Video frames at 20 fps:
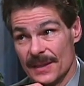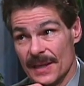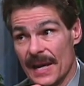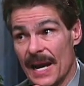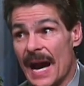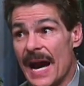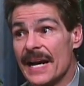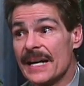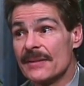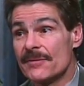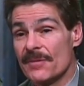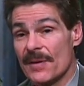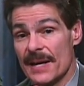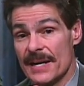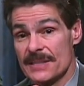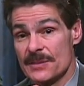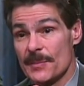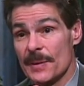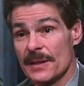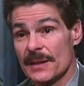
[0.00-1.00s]
I
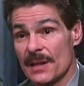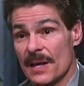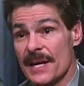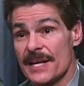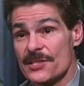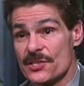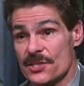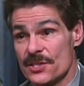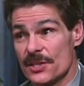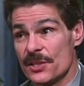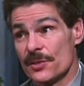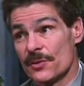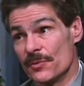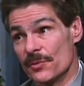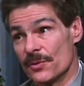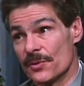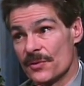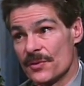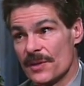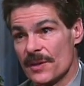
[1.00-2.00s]
advise my clients to
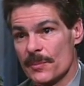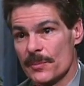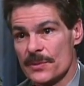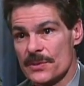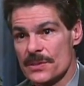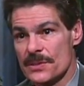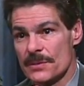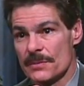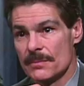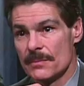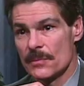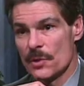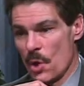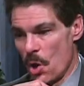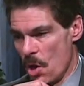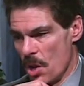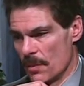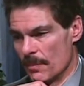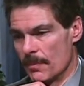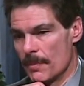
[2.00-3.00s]
interview the therapist.
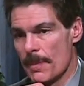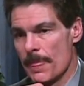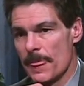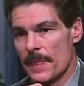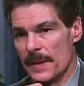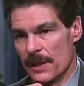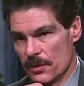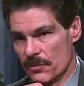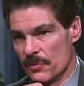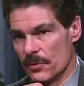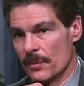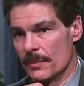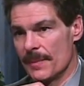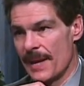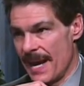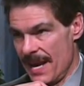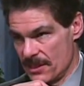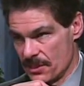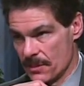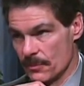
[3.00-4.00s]
Call them, interview them,
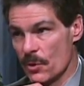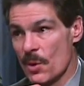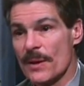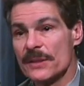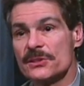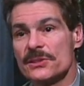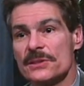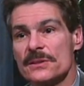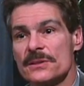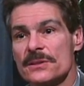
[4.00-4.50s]
ask them questions.